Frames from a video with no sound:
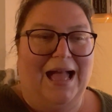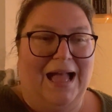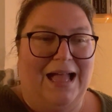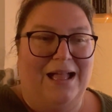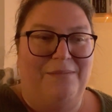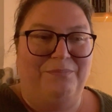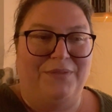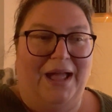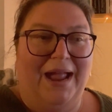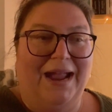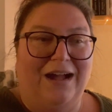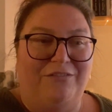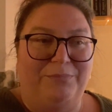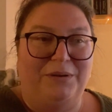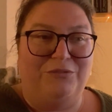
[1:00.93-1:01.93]
I
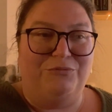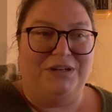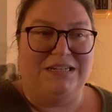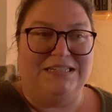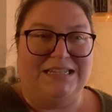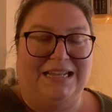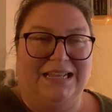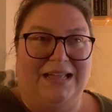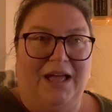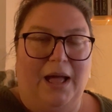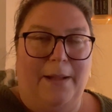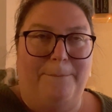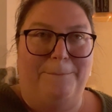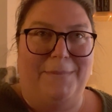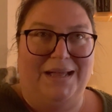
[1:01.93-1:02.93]
have been reading
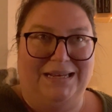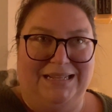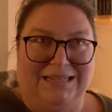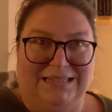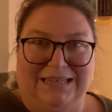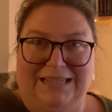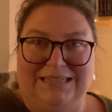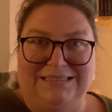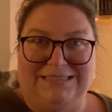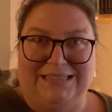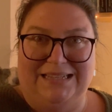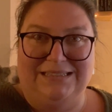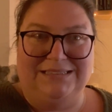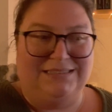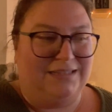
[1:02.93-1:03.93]
Manacled
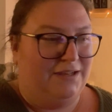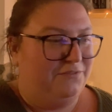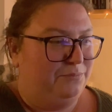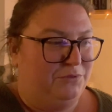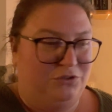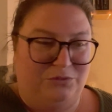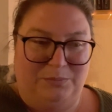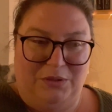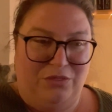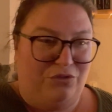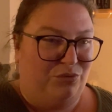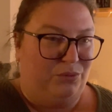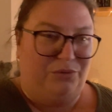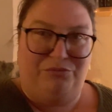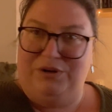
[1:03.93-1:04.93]
since. I've just been
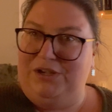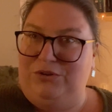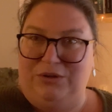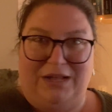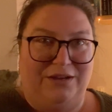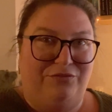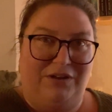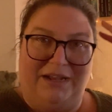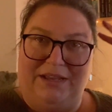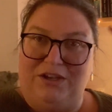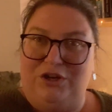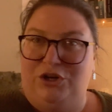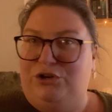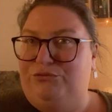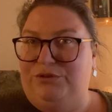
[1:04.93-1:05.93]
through a real kind of like
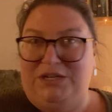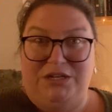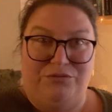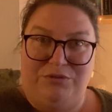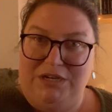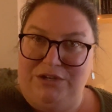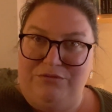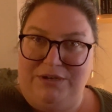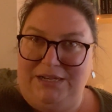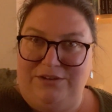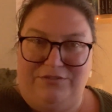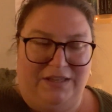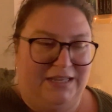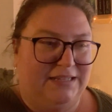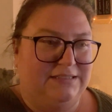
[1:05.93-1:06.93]
ready
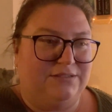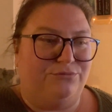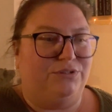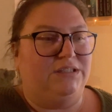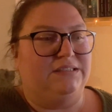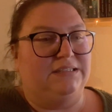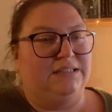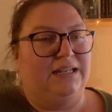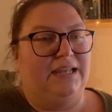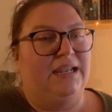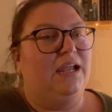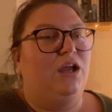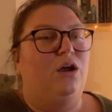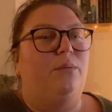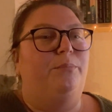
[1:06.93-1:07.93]
phase recently,
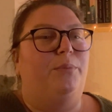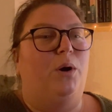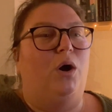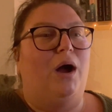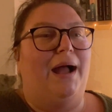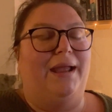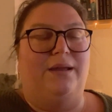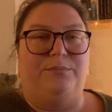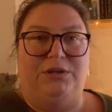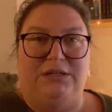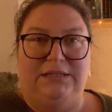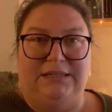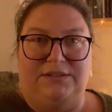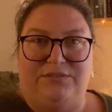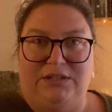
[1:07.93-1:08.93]
but I am going
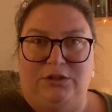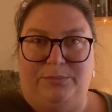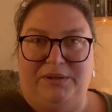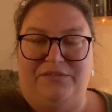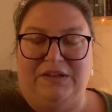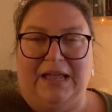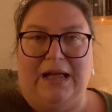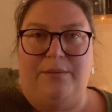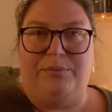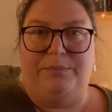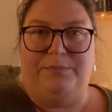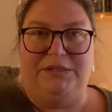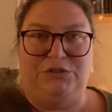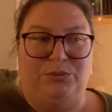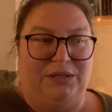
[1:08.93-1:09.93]
to leave a little bit of a gap
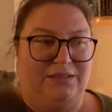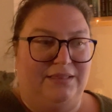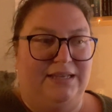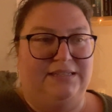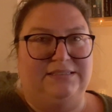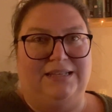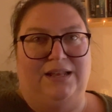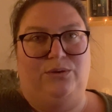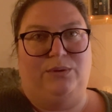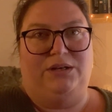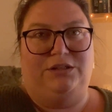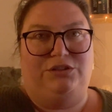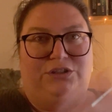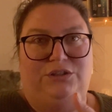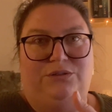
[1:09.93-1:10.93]
between this and when
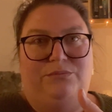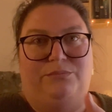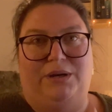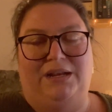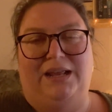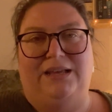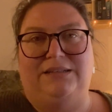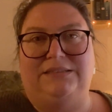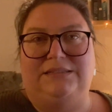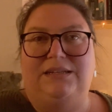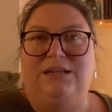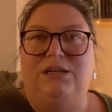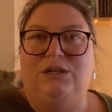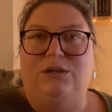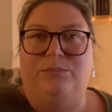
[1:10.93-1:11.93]
I do my next
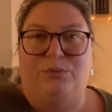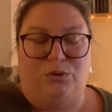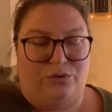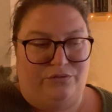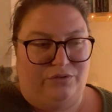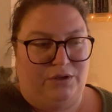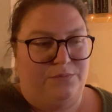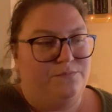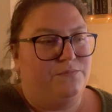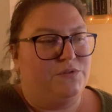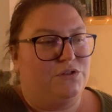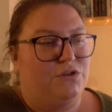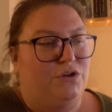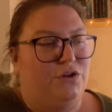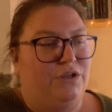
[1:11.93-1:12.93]
book review.
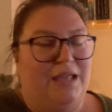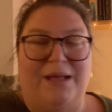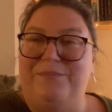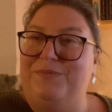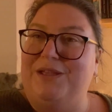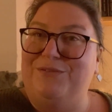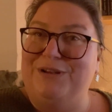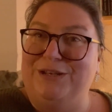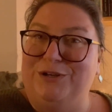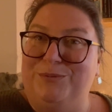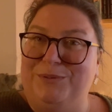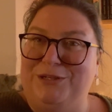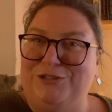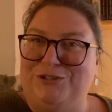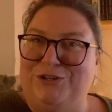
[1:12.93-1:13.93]
So yeah, I really hope
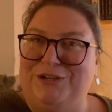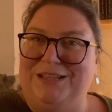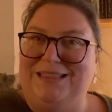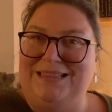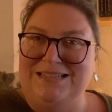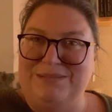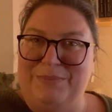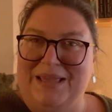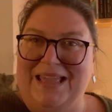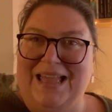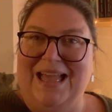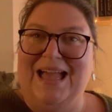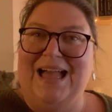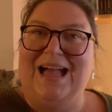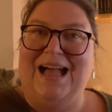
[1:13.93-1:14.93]
you enjoy this bit,
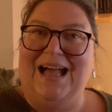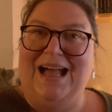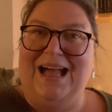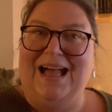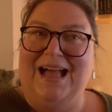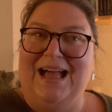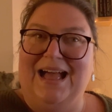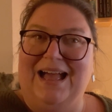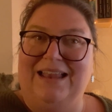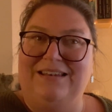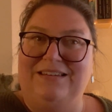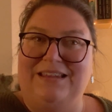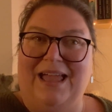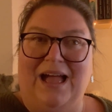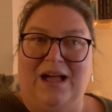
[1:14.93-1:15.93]

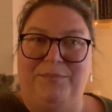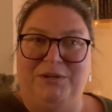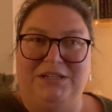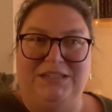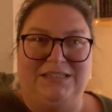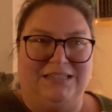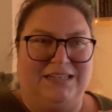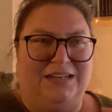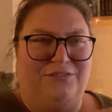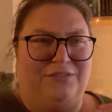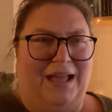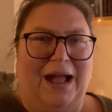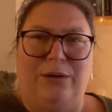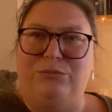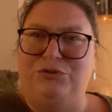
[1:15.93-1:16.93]
and yeah, I'm going to kind of
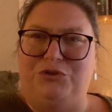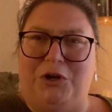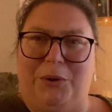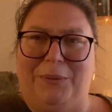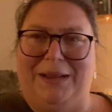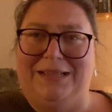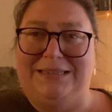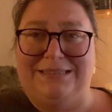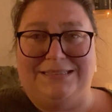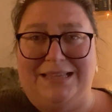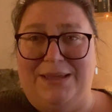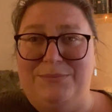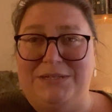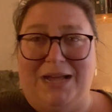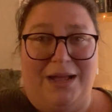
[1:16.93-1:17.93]
outro it at the
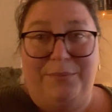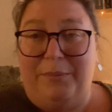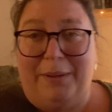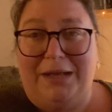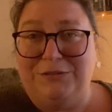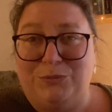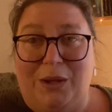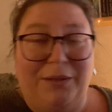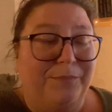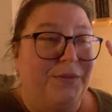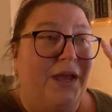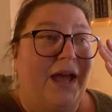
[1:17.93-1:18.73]
same time. I might as well.